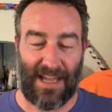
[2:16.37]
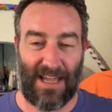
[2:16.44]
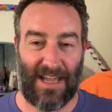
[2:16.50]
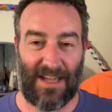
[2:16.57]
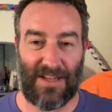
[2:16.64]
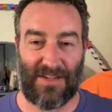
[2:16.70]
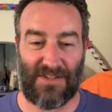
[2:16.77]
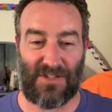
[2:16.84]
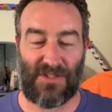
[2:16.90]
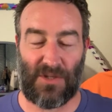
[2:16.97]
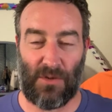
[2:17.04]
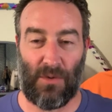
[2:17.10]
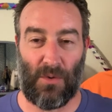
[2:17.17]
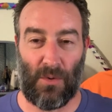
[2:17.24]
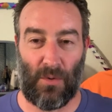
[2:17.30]
is
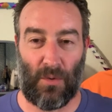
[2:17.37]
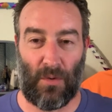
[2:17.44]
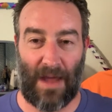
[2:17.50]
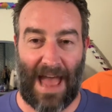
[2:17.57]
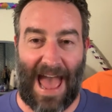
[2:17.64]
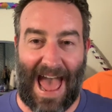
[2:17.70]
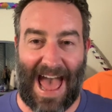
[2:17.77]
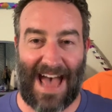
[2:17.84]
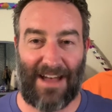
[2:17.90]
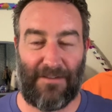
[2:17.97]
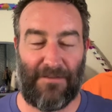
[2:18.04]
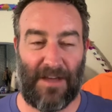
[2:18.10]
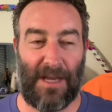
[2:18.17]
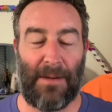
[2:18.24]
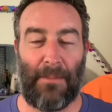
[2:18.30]
to
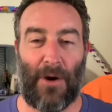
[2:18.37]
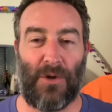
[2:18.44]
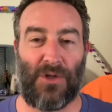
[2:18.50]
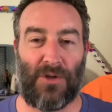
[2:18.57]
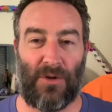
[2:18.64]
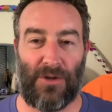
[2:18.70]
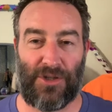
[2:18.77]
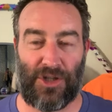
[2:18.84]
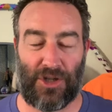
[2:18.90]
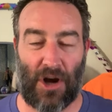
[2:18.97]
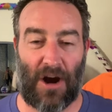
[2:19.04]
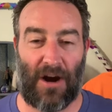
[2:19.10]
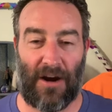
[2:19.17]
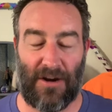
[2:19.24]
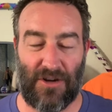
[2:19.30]
have an emotional
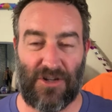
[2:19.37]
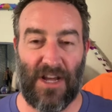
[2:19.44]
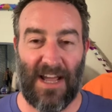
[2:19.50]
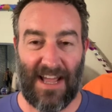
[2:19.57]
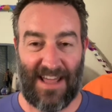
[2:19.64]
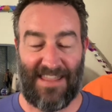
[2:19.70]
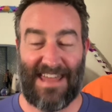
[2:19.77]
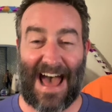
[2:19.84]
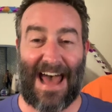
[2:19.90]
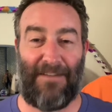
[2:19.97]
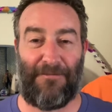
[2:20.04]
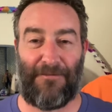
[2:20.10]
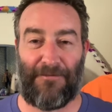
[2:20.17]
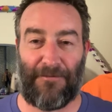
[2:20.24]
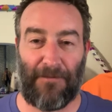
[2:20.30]
charge
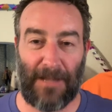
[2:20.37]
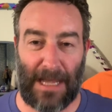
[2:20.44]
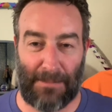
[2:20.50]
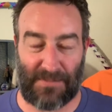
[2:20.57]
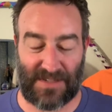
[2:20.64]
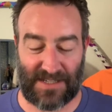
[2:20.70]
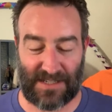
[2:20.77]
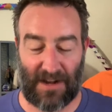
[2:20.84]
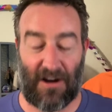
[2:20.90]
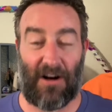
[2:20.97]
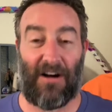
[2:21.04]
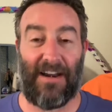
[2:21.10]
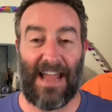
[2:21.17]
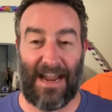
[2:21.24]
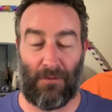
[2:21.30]
that flips
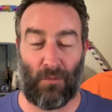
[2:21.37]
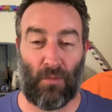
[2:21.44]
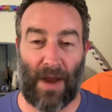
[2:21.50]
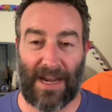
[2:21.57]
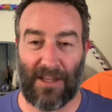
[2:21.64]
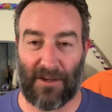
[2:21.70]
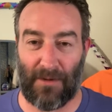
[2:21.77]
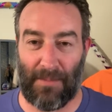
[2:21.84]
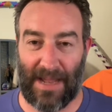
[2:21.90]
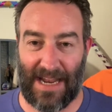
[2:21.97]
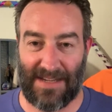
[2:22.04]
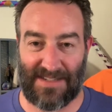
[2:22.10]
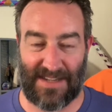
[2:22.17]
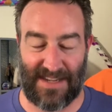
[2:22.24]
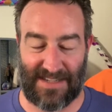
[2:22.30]
on a regular
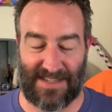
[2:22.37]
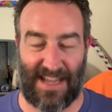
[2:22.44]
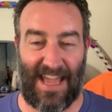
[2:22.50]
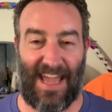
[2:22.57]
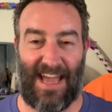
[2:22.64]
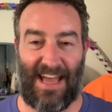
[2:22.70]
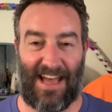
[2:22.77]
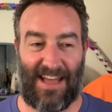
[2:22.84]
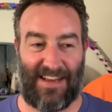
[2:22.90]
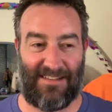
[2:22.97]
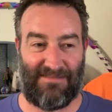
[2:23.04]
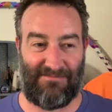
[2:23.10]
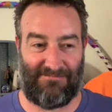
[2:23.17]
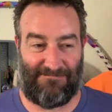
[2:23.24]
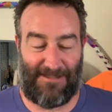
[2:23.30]
basis.
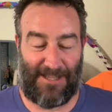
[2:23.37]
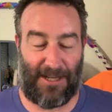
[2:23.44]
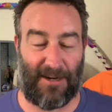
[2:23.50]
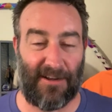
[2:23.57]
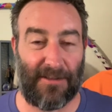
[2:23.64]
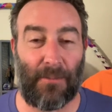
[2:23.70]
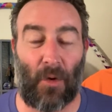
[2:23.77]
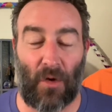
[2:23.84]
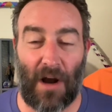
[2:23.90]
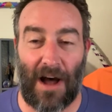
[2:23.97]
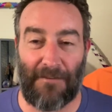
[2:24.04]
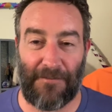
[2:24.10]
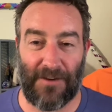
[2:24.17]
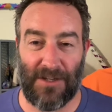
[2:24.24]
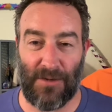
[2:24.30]
And, you know, the more
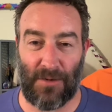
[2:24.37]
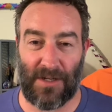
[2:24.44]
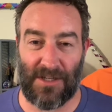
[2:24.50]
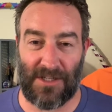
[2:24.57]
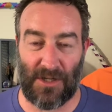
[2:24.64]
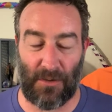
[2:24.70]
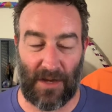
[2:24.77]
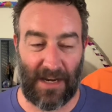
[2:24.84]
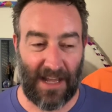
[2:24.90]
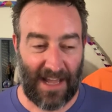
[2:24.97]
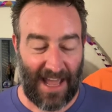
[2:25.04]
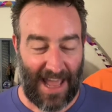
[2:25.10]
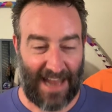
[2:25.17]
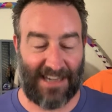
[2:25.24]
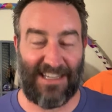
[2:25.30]
often you can do it
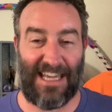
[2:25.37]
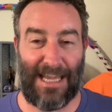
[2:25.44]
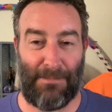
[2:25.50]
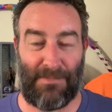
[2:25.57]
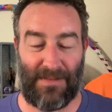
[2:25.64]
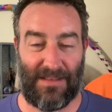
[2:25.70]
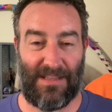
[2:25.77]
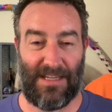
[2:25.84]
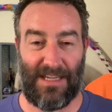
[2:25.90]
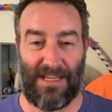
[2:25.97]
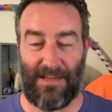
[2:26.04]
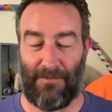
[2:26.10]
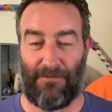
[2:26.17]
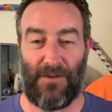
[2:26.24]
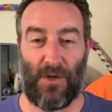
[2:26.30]
and keep
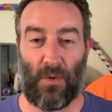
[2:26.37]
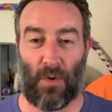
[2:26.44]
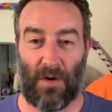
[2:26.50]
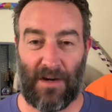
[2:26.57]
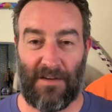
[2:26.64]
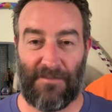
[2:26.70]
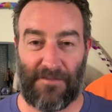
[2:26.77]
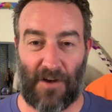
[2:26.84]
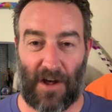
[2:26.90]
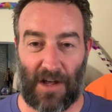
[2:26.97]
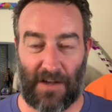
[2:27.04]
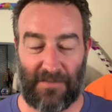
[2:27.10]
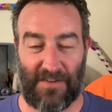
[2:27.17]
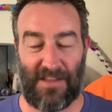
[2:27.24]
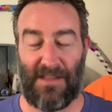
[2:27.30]
the viewer
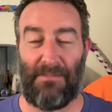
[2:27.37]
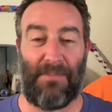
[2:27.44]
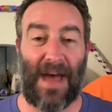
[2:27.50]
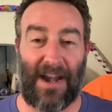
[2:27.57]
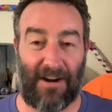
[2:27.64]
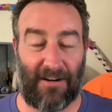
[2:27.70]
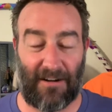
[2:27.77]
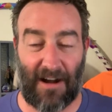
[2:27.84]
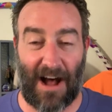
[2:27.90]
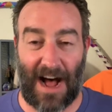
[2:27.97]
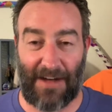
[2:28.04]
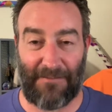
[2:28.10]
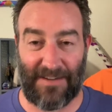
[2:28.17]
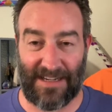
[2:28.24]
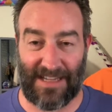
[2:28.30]
involved, the better
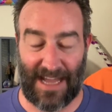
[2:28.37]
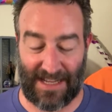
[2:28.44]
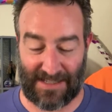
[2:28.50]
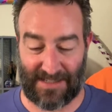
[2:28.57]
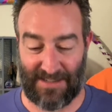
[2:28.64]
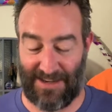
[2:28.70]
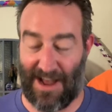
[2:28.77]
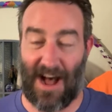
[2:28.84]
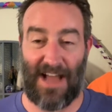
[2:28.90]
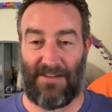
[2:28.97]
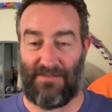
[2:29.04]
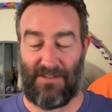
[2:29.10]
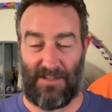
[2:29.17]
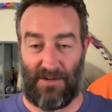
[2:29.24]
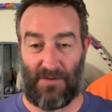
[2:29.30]
off it gets. Not,
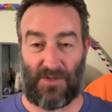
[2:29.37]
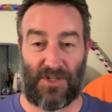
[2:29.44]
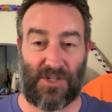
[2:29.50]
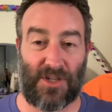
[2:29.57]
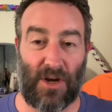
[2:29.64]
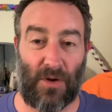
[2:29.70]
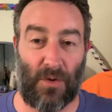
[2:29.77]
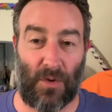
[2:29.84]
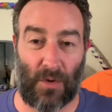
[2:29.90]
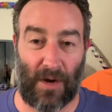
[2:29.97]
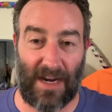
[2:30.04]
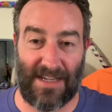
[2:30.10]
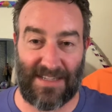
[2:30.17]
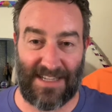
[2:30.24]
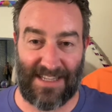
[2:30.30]
you know, so
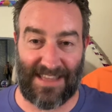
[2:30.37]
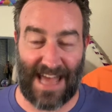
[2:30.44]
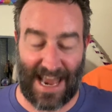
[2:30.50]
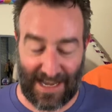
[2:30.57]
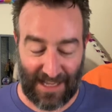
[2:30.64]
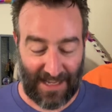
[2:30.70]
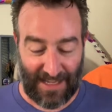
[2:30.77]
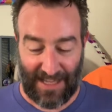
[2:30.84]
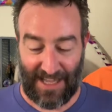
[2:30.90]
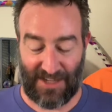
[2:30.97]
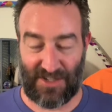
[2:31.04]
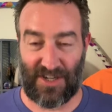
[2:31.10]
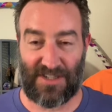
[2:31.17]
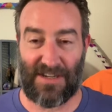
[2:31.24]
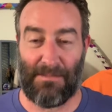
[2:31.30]
crazy that
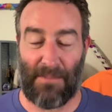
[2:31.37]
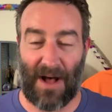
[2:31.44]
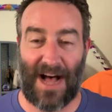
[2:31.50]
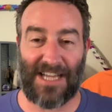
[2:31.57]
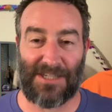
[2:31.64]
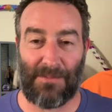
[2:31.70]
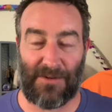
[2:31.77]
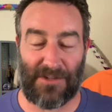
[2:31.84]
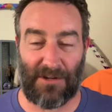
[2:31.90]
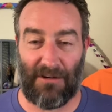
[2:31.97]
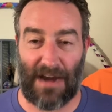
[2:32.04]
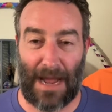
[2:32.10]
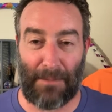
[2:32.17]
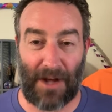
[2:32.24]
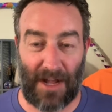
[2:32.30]
it's just impossible to
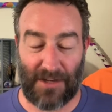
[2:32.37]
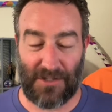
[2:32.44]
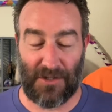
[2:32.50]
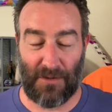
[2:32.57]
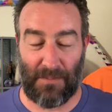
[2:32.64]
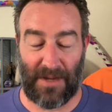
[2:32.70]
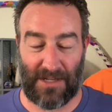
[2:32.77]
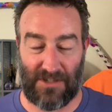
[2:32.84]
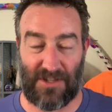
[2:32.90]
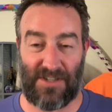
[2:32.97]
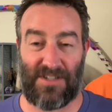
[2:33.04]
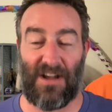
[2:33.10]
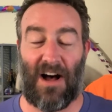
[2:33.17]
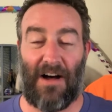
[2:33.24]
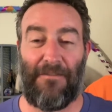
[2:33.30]
grab onto, but
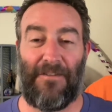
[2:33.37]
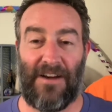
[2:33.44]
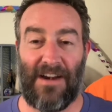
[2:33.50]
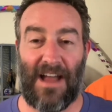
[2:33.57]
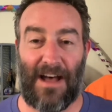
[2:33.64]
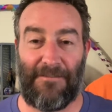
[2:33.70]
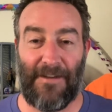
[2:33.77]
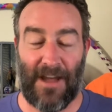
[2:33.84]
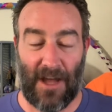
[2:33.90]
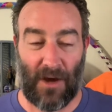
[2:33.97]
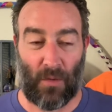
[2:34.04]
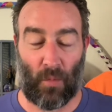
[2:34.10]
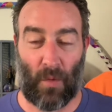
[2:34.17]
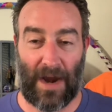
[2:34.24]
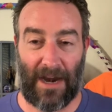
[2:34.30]
just often enough
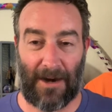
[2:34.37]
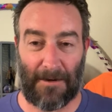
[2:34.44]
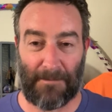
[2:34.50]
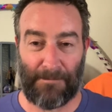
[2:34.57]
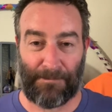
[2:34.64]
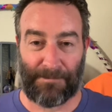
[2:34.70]
where